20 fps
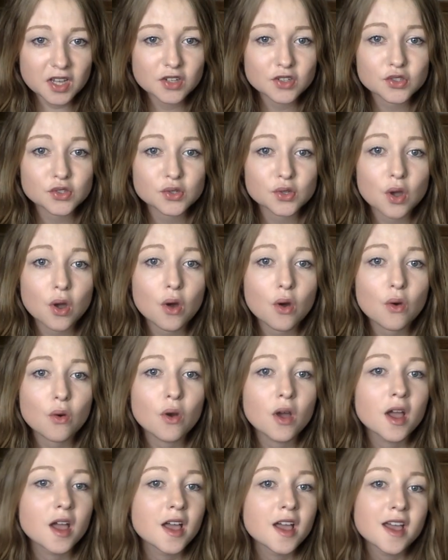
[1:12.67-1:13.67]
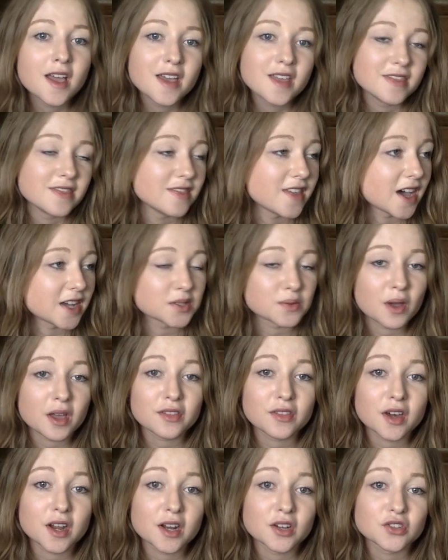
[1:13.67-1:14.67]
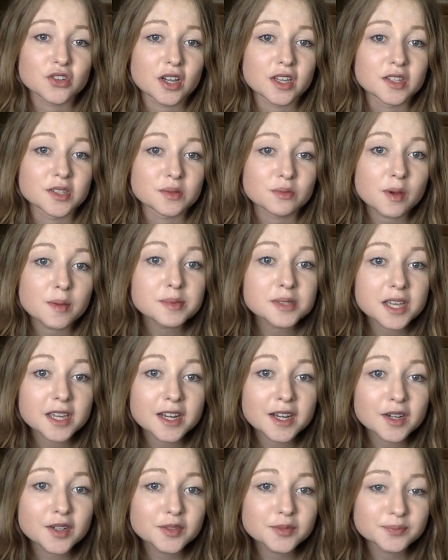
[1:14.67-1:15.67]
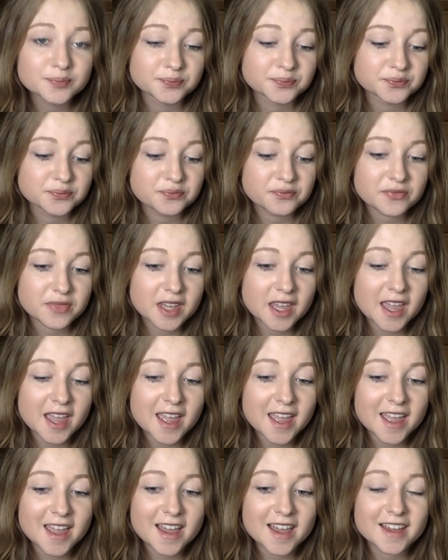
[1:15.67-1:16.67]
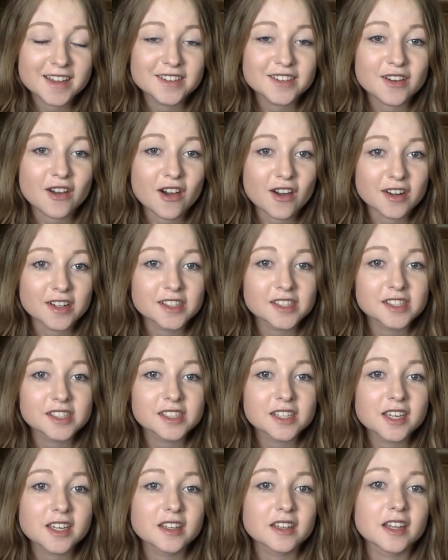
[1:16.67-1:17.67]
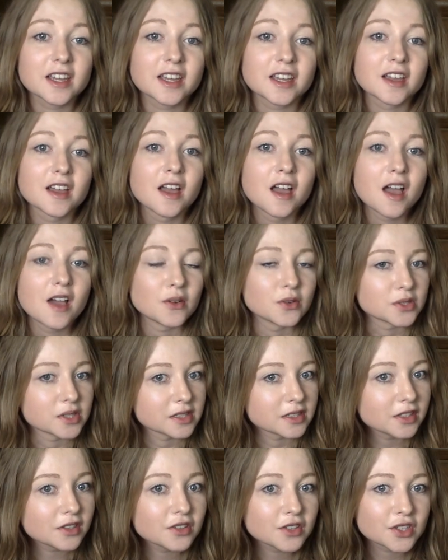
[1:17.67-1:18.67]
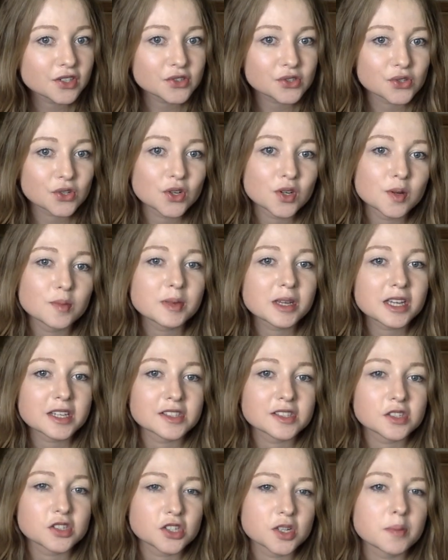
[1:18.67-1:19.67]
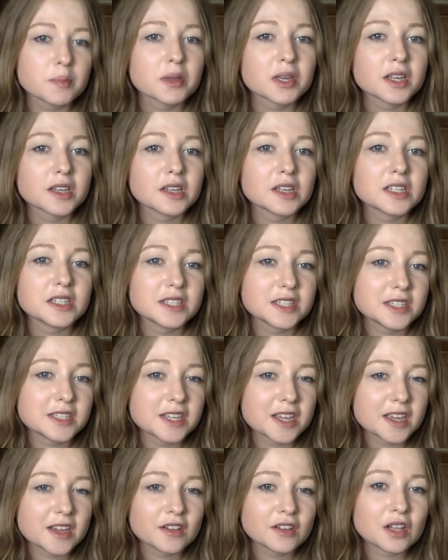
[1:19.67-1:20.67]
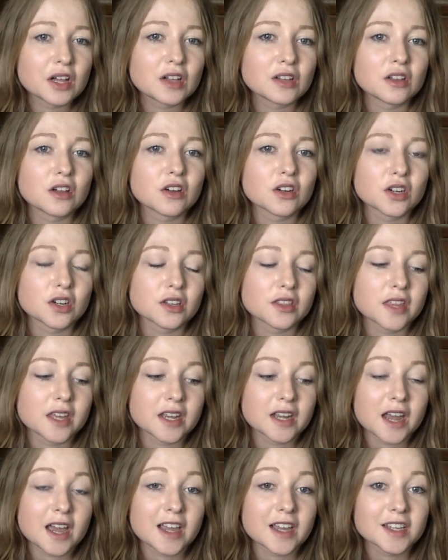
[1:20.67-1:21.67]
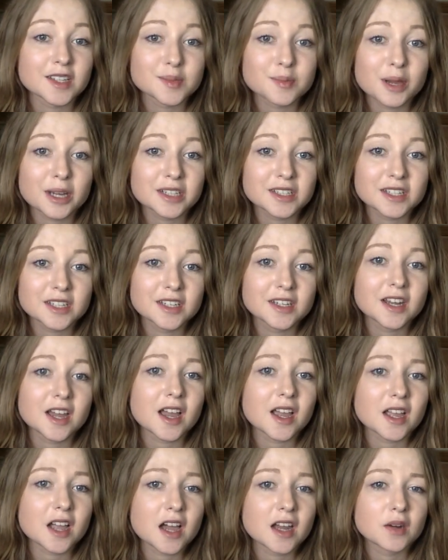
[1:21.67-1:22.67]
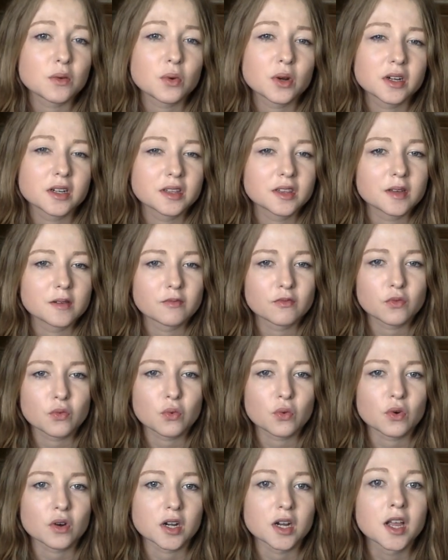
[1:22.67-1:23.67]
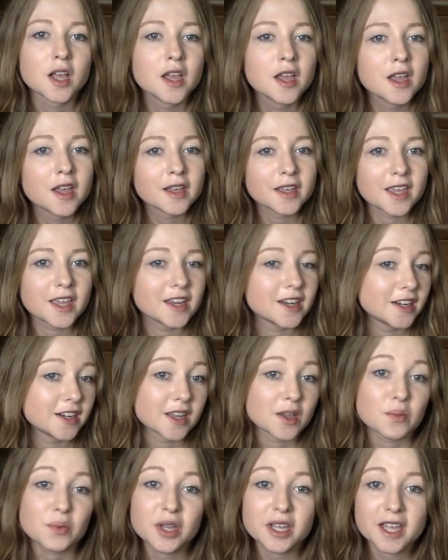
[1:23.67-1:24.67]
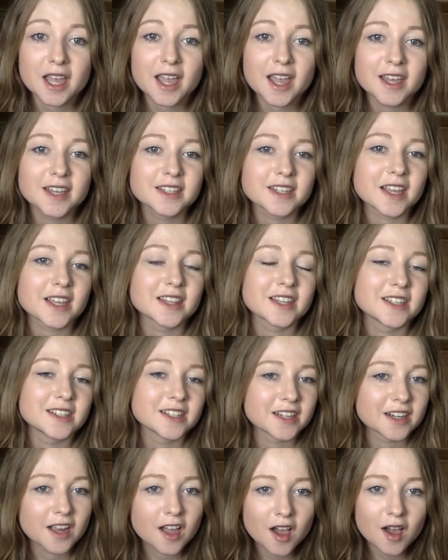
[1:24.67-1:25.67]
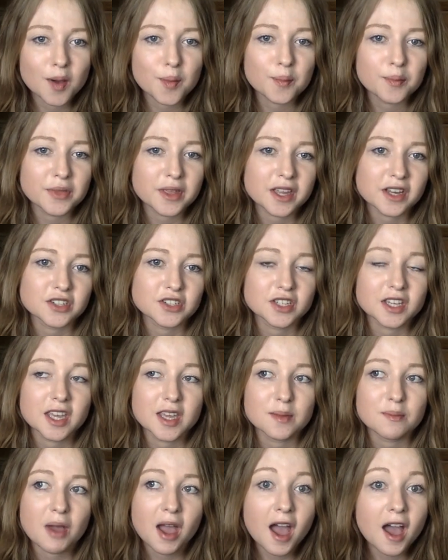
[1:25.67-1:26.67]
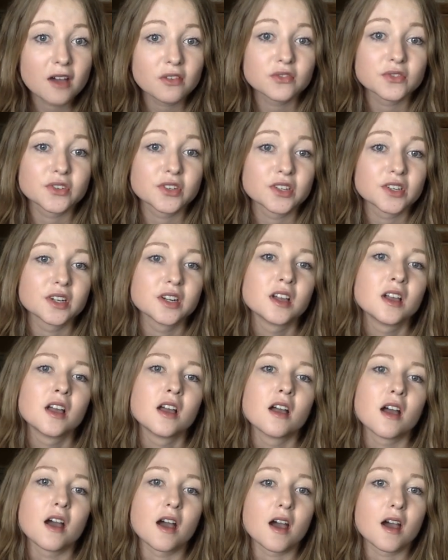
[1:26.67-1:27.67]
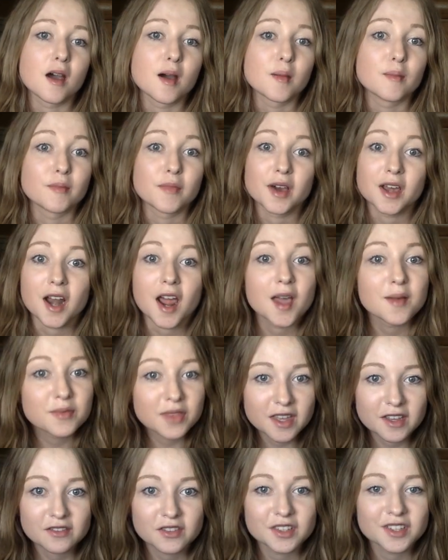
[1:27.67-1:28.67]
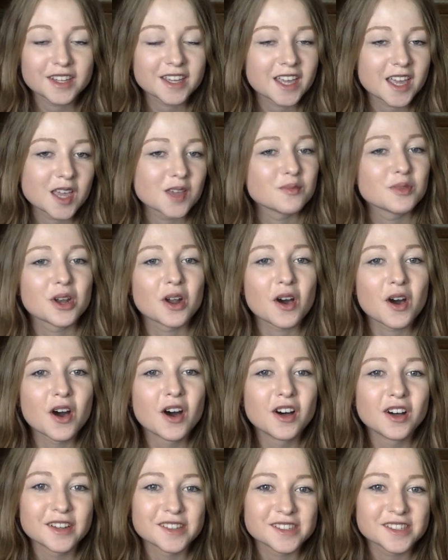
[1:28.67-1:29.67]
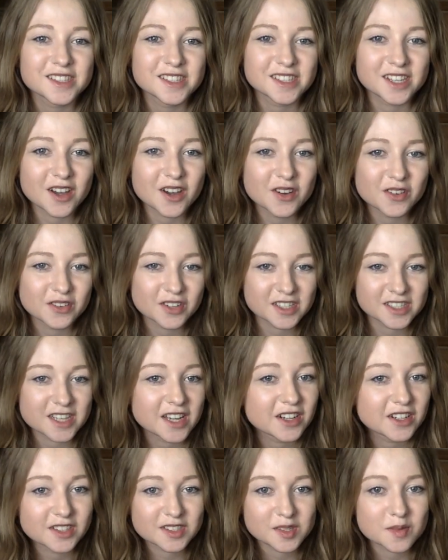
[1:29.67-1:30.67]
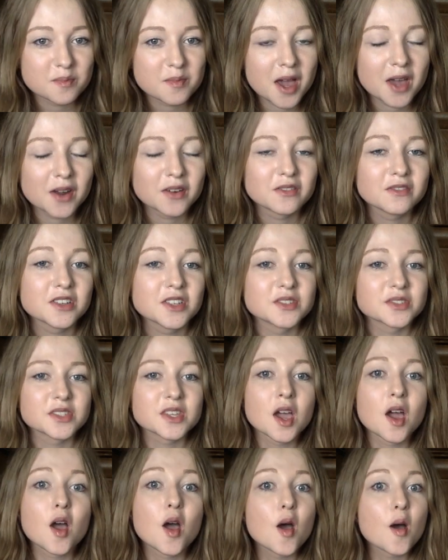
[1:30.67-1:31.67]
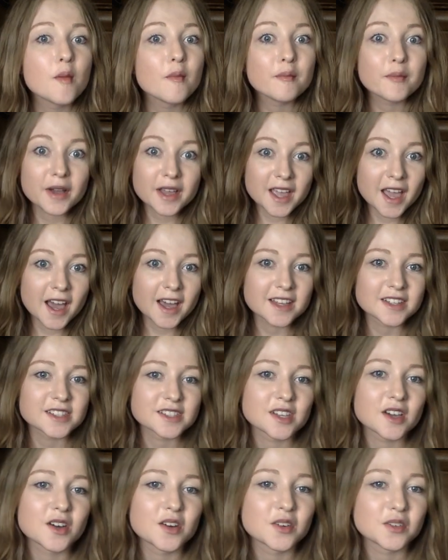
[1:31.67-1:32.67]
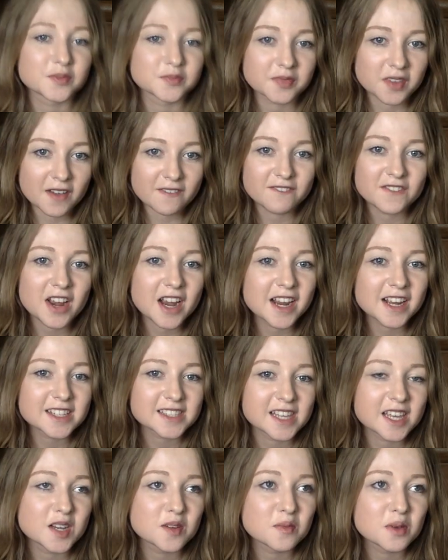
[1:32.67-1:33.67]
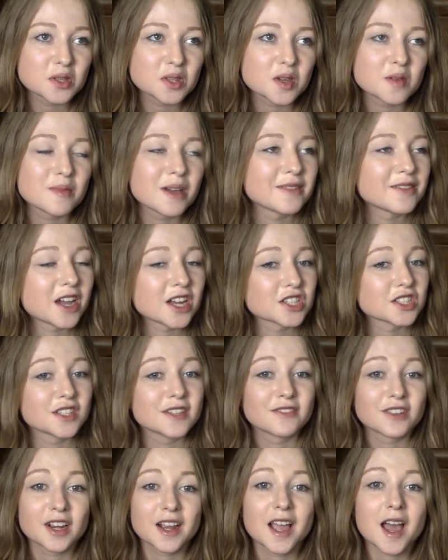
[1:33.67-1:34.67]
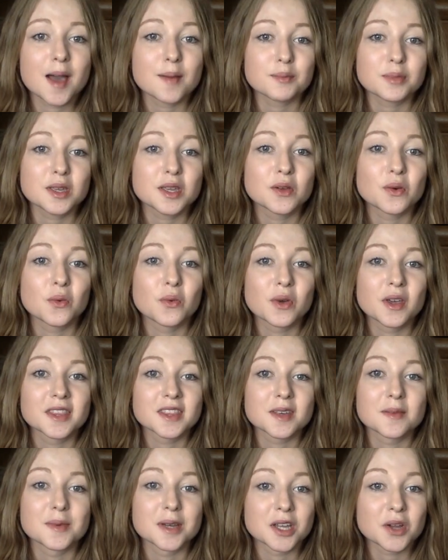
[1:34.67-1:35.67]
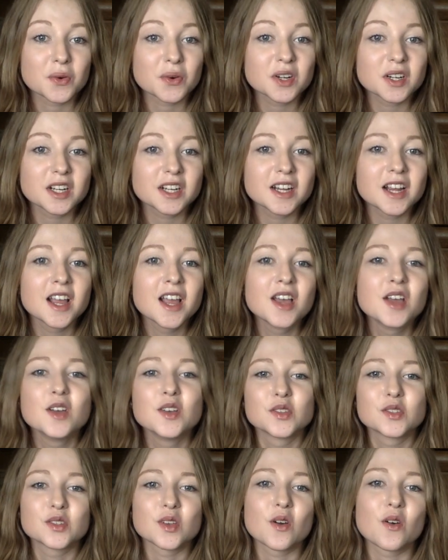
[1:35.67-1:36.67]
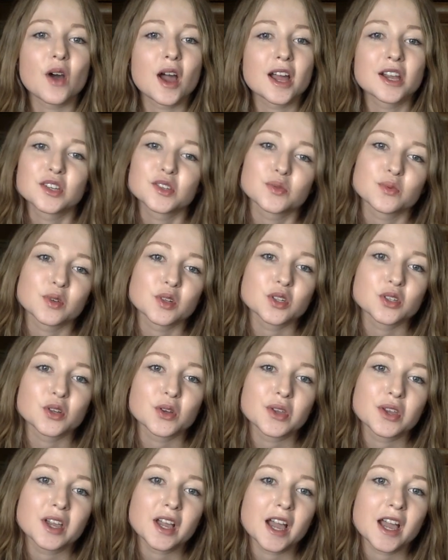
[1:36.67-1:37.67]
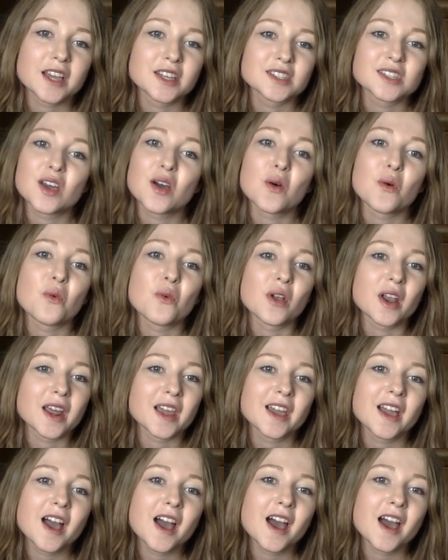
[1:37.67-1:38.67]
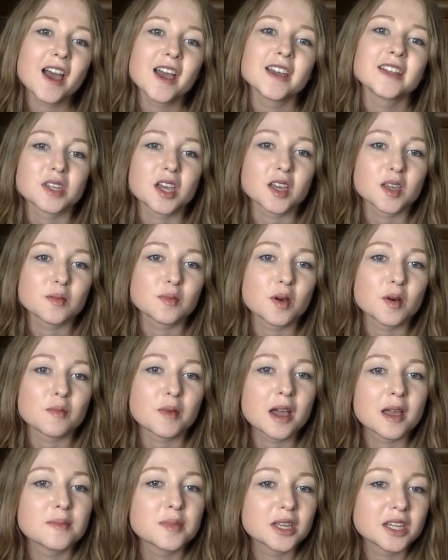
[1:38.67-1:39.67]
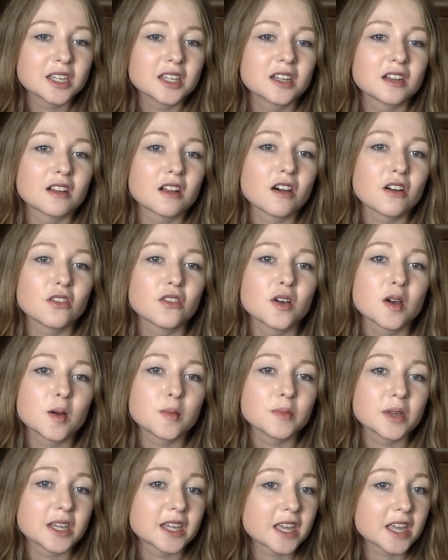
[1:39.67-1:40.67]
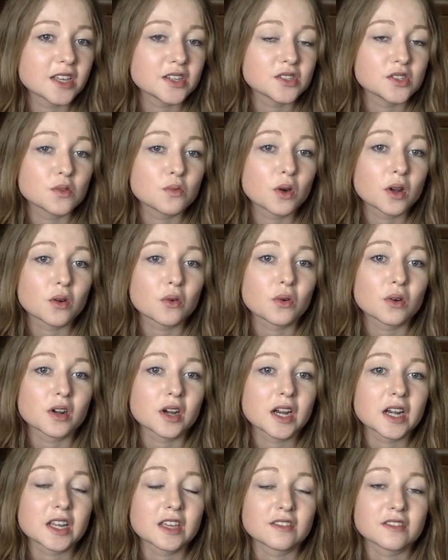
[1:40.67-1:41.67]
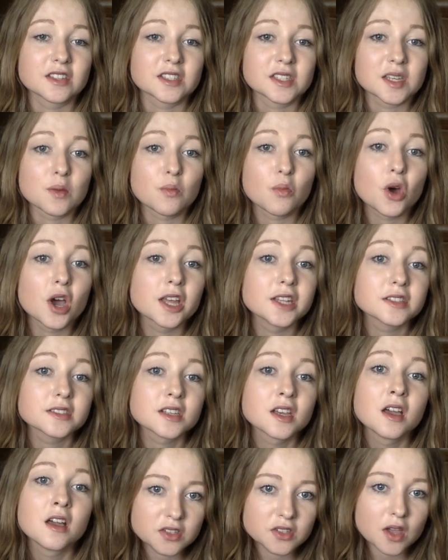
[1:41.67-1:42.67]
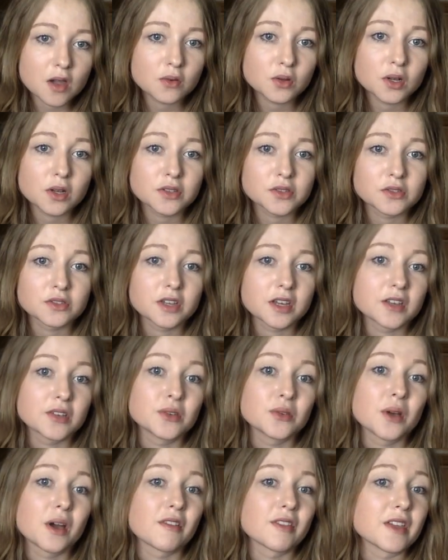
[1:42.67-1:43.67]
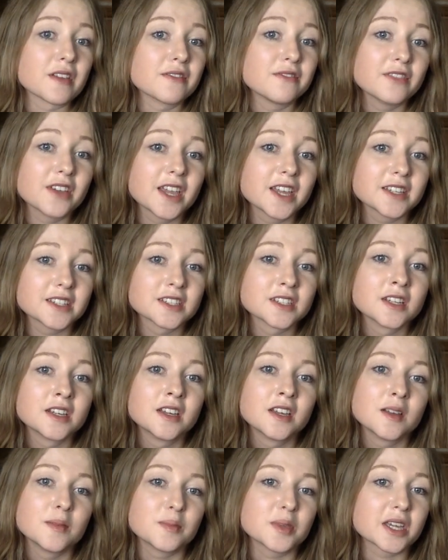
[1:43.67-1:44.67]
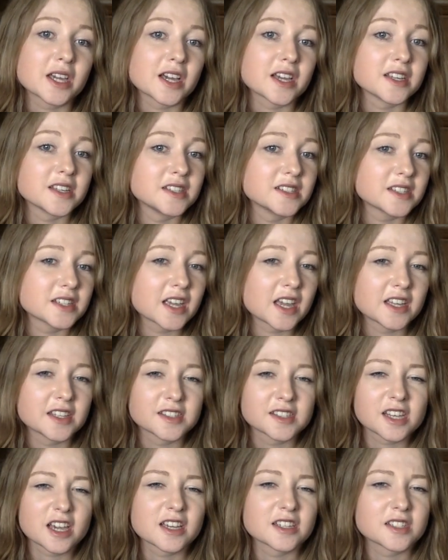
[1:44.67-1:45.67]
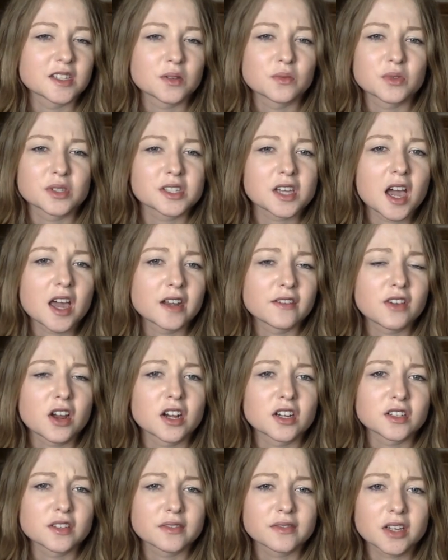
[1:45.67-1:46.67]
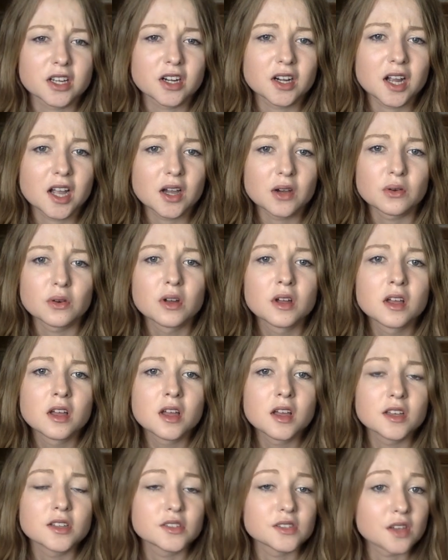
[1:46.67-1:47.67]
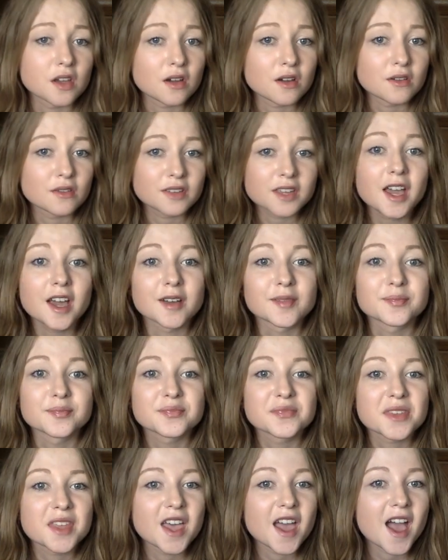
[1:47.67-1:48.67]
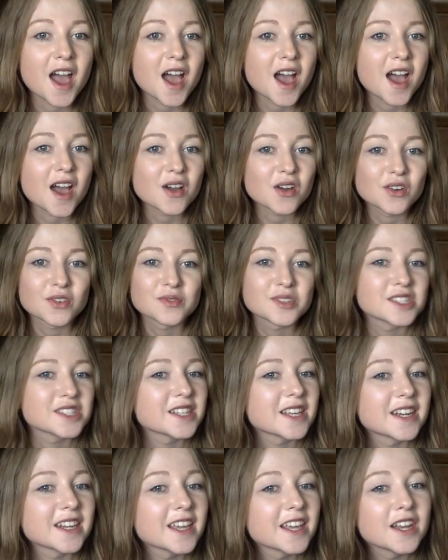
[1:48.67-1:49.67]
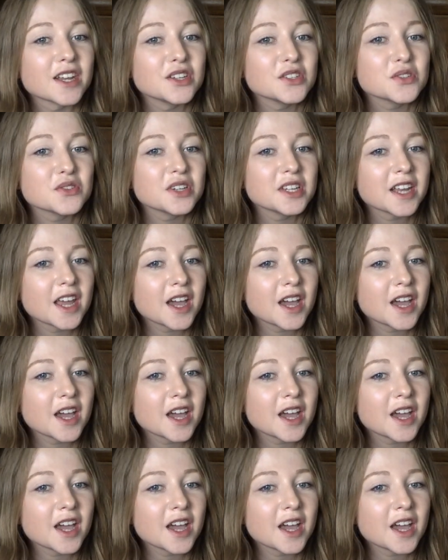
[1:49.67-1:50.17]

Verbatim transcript: So that's why I thought I'd try this website out. And honestly, like, I was a little concerned because the shipping did take a lot longer than I expected. I kind of wanted them for Canada Day weekend and they didn't come. They actually came after, um, but I'm thankful they came at all, so, because I heard some bad reviews but yeah, so I'm very excited about them. I'm actually very happy with my order. So I just want to show you guys what I got, tell you about my opinion on all of them in case you want to order any of the same ones. I will also tell you how they fit because again, sizing was kind of hard to figure out. So yeah, I'm just gonna get into it